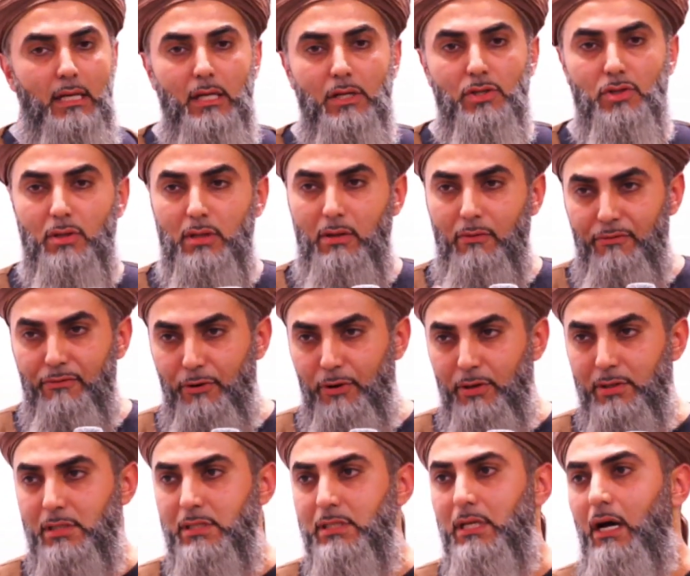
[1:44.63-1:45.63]
So the
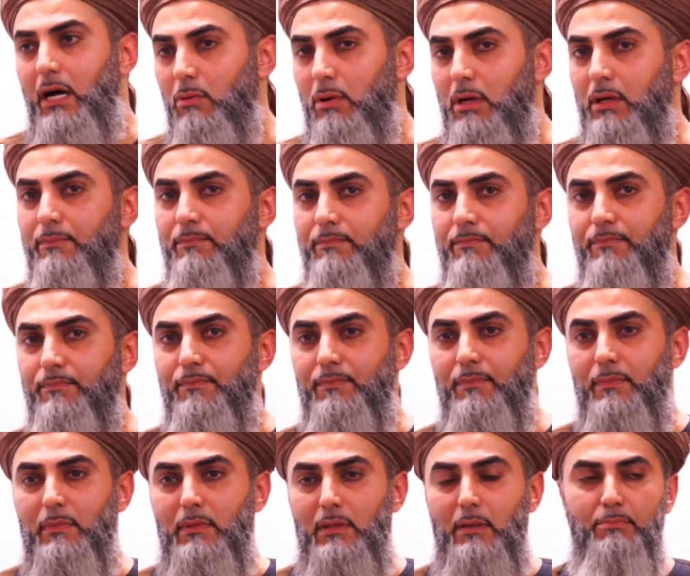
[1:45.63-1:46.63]
first tower,
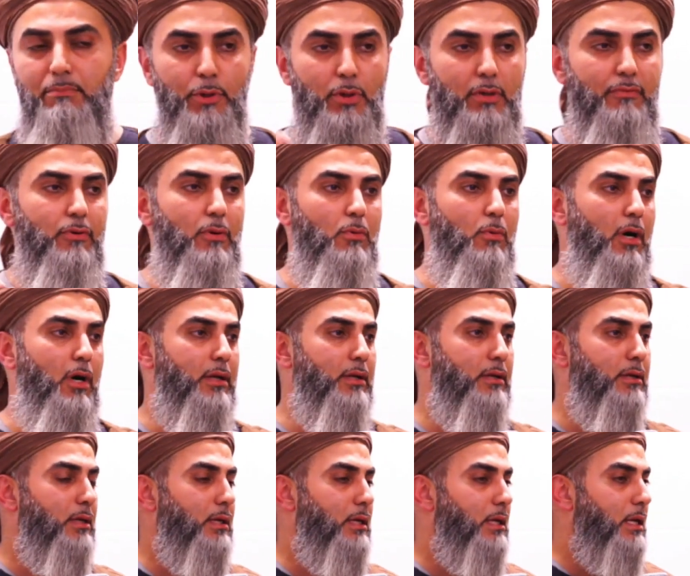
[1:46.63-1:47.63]
the beautiful one,
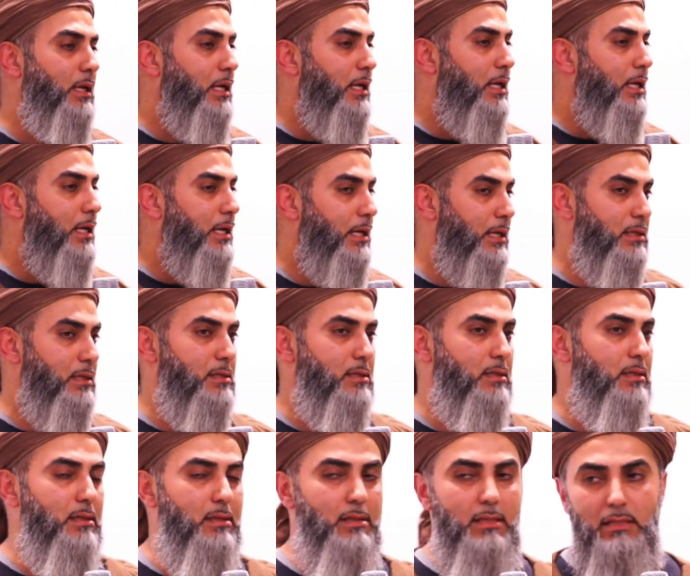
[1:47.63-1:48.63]
is
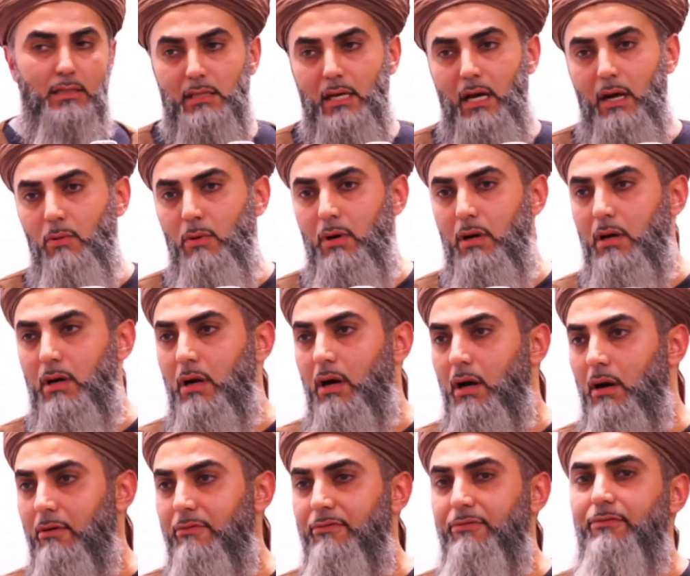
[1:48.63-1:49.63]
the tower
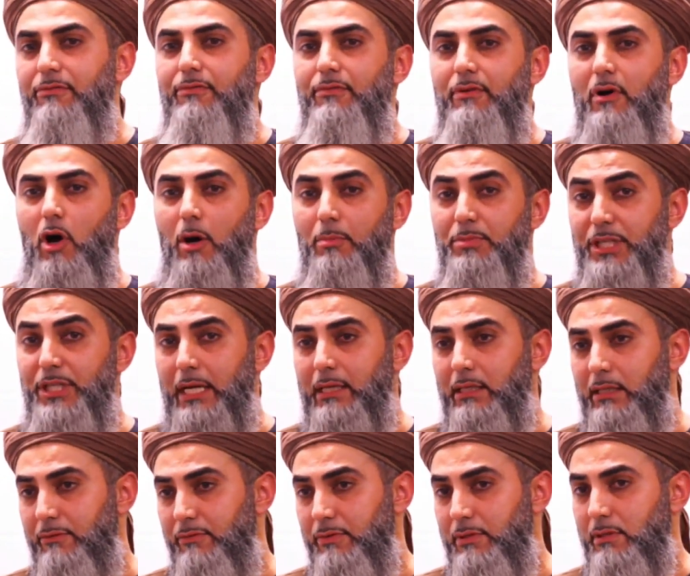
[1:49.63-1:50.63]
of
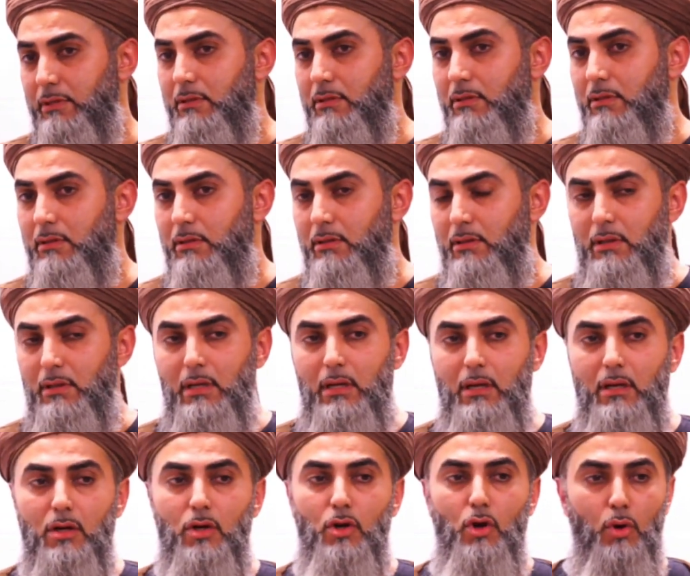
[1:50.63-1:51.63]
objectives,
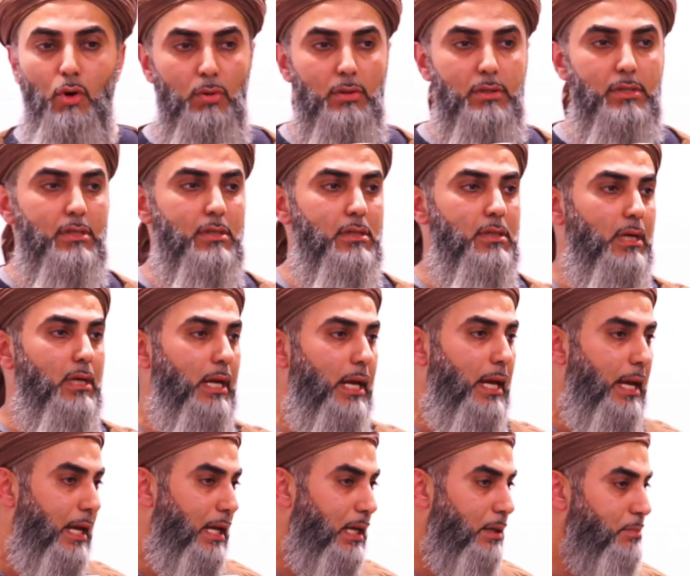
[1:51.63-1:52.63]
goals,
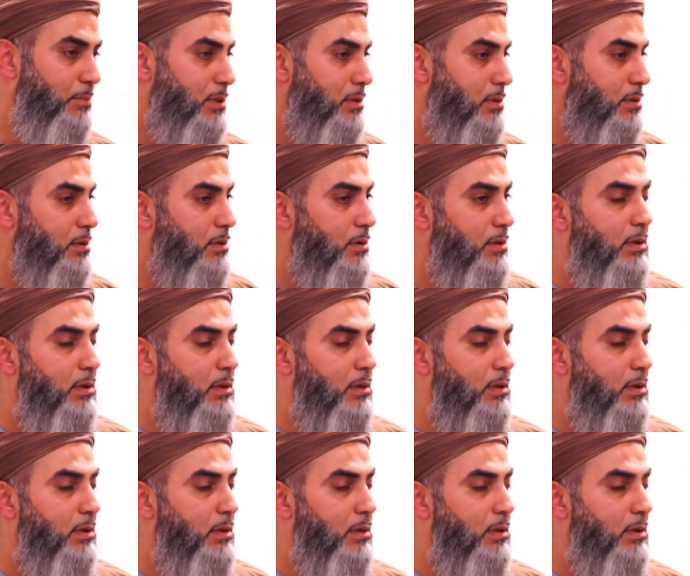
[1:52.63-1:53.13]
aims.